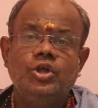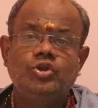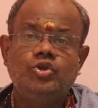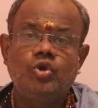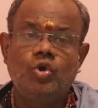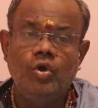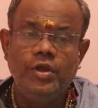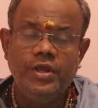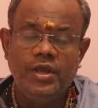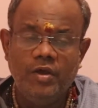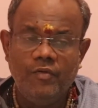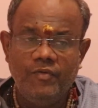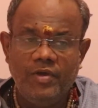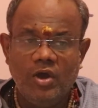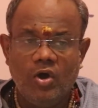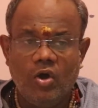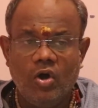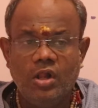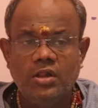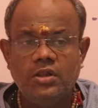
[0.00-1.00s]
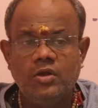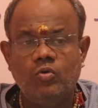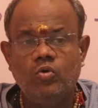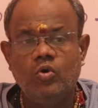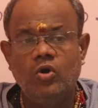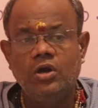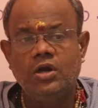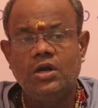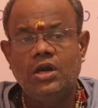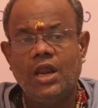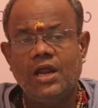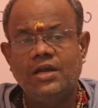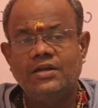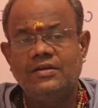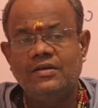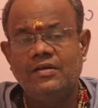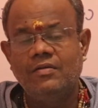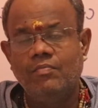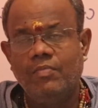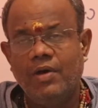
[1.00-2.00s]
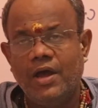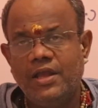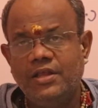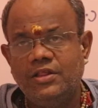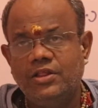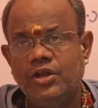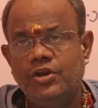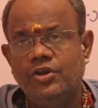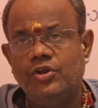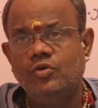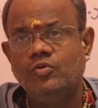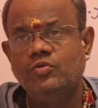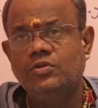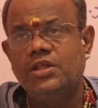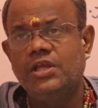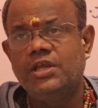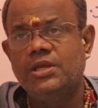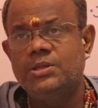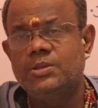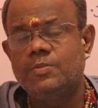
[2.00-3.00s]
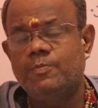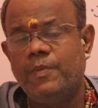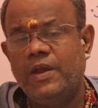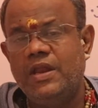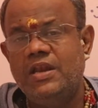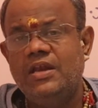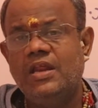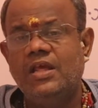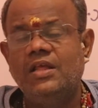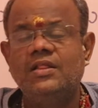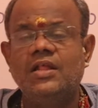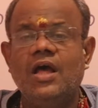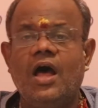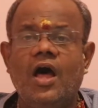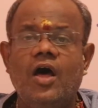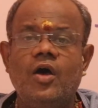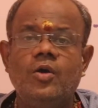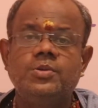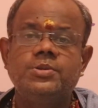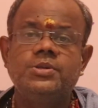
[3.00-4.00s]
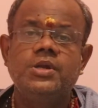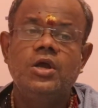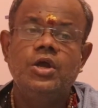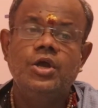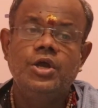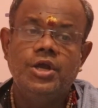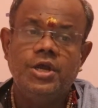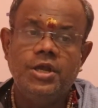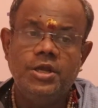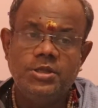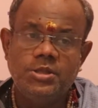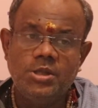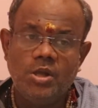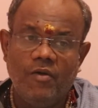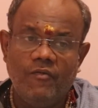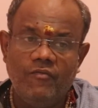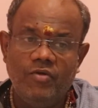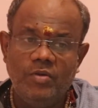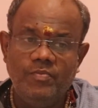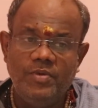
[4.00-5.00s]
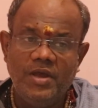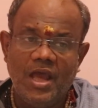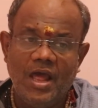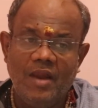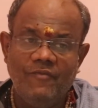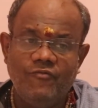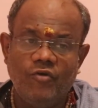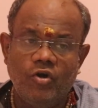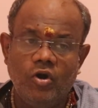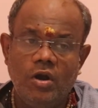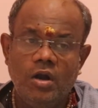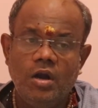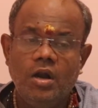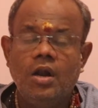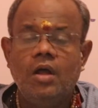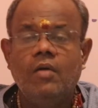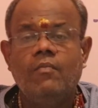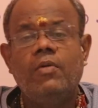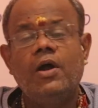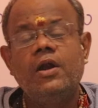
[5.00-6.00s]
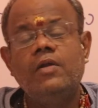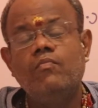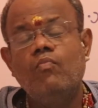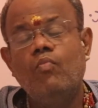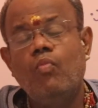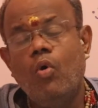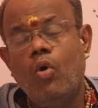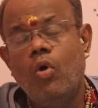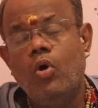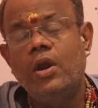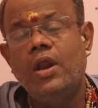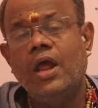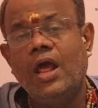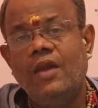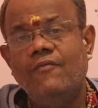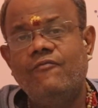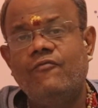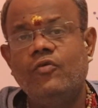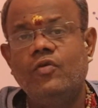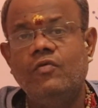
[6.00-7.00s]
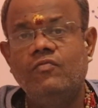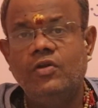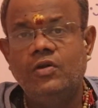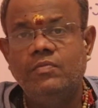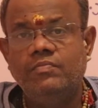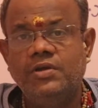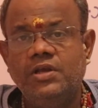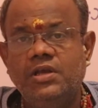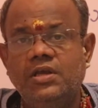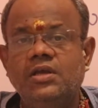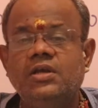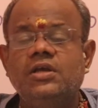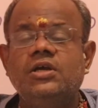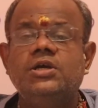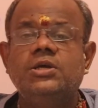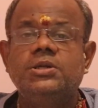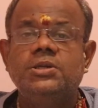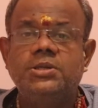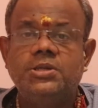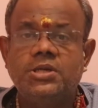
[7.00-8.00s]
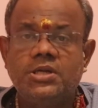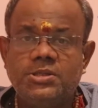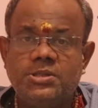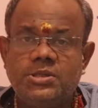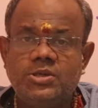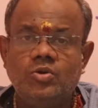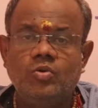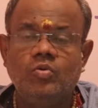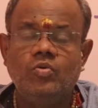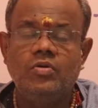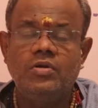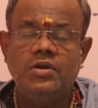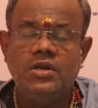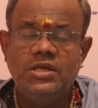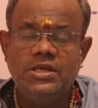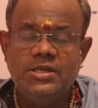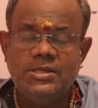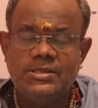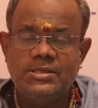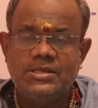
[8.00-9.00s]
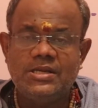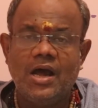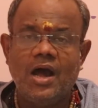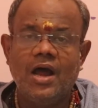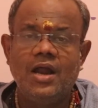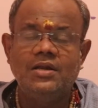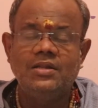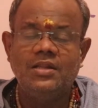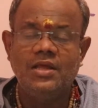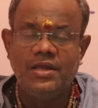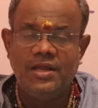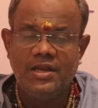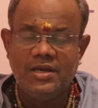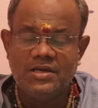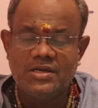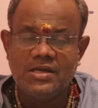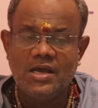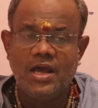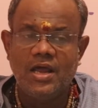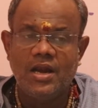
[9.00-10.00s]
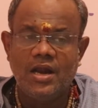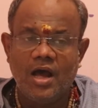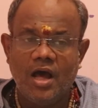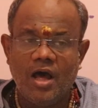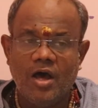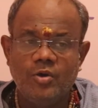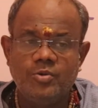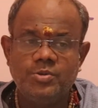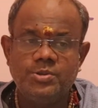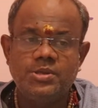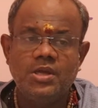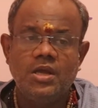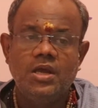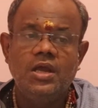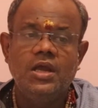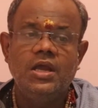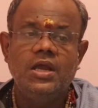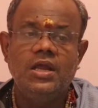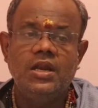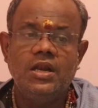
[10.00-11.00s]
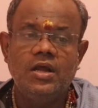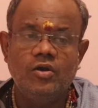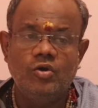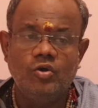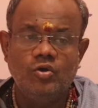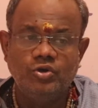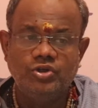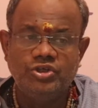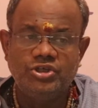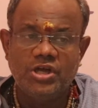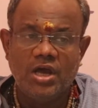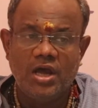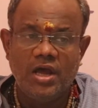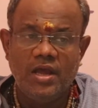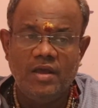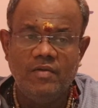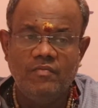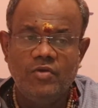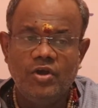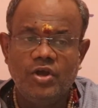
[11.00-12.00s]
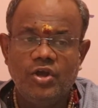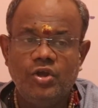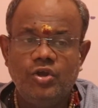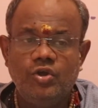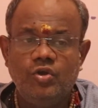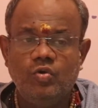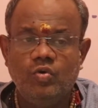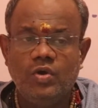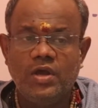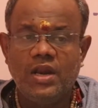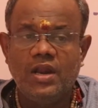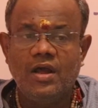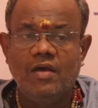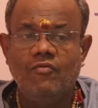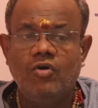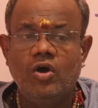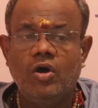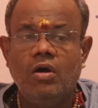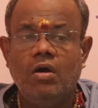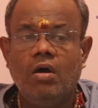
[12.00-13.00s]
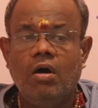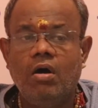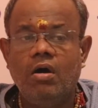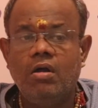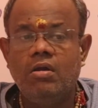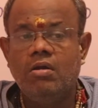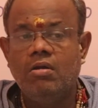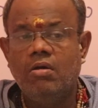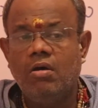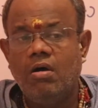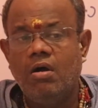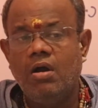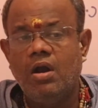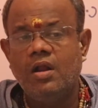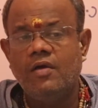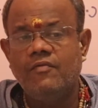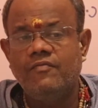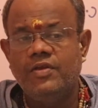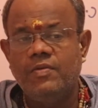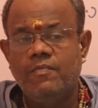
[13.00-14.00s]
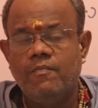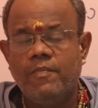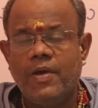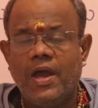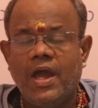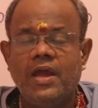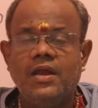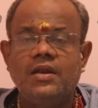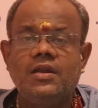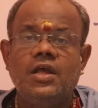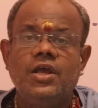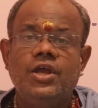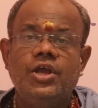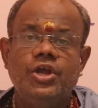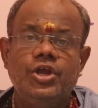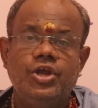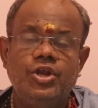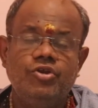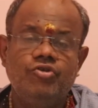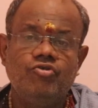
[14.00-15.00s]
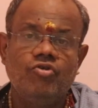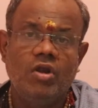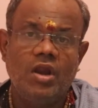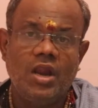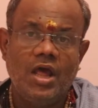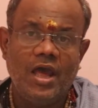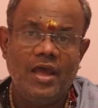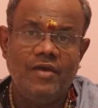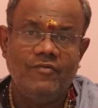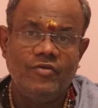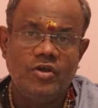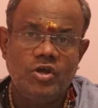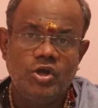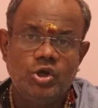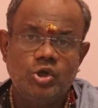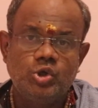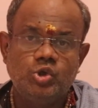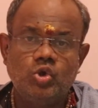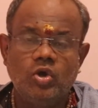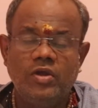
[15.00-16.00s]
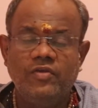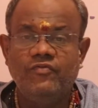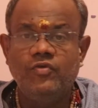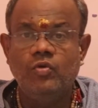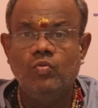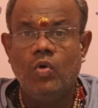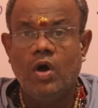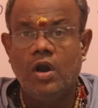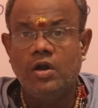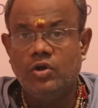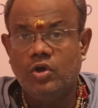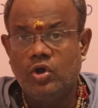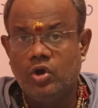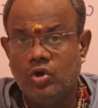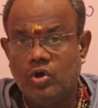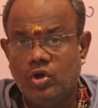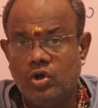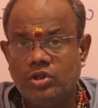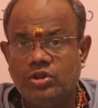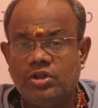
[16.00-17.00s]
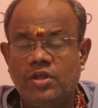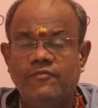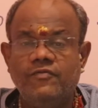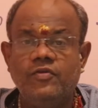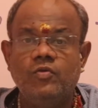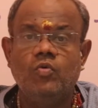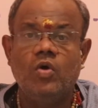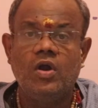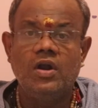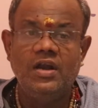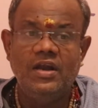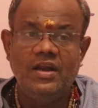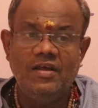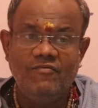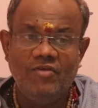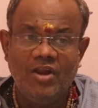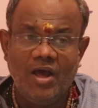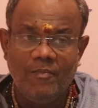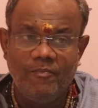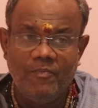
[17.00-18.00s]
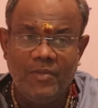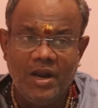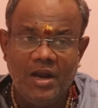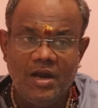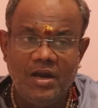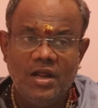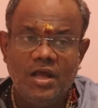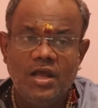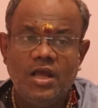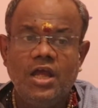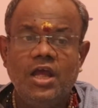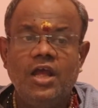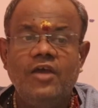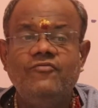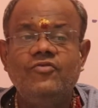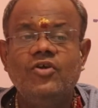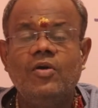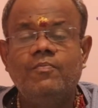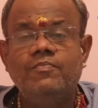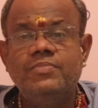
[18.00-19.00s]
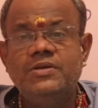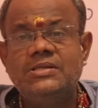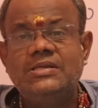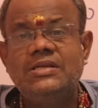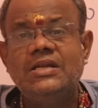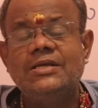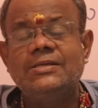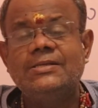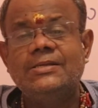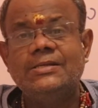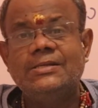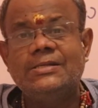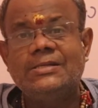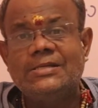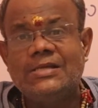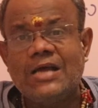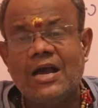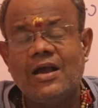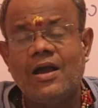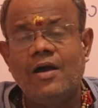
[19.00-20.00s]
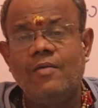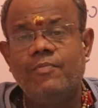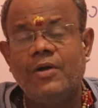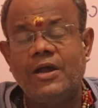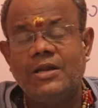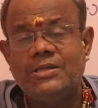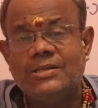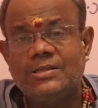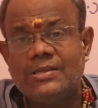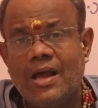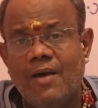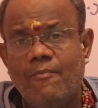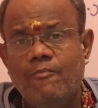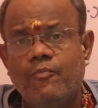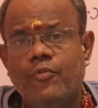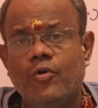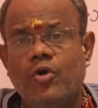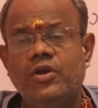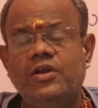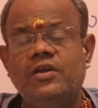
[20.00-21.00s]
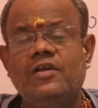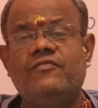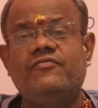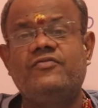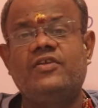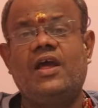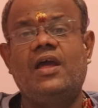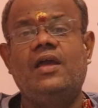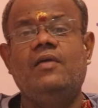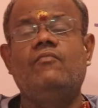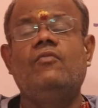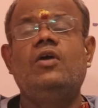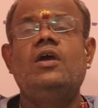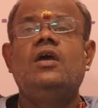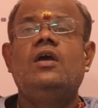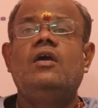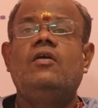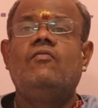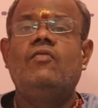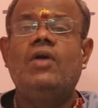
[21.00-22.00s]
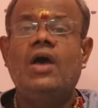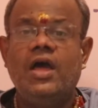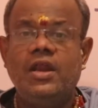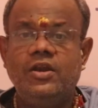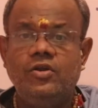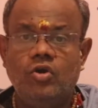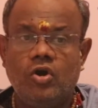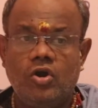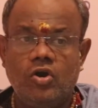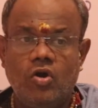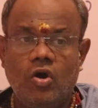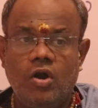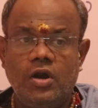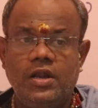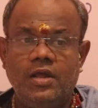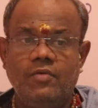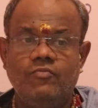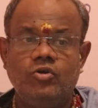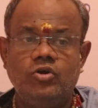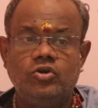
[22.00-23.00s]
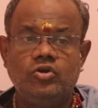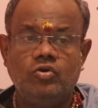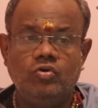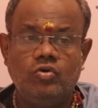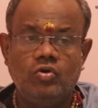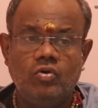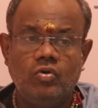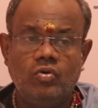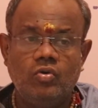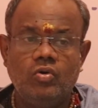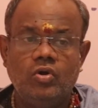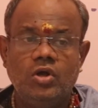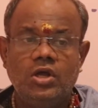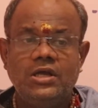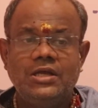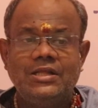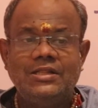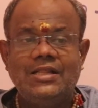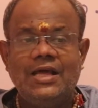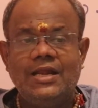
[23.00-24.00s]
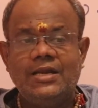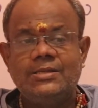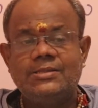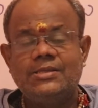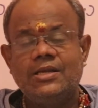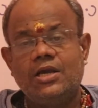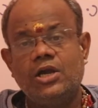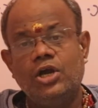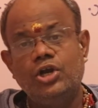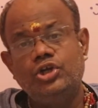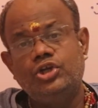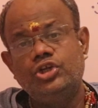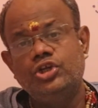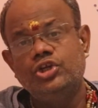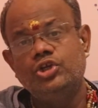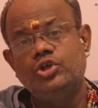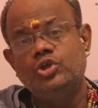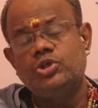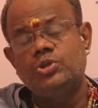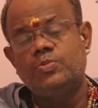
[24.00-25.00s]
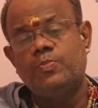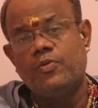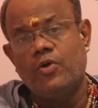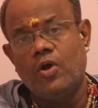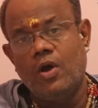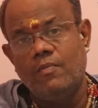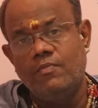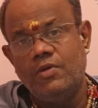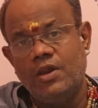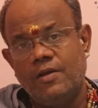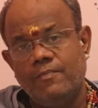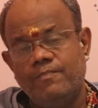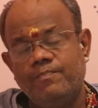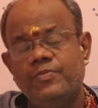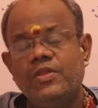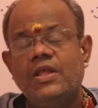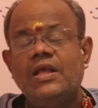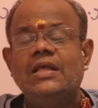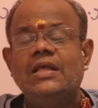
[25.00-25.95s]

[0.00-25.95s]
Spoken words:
throwing away all the old clutter, buying the new things, painting the house will be helpful, but more helpful will be just to restart the entire house in a good time. You can have a lot of impact into your life. So if you want growth, if you want development, if your business is stuck up at some point of time where you are not able to grow, there is a continuous problem,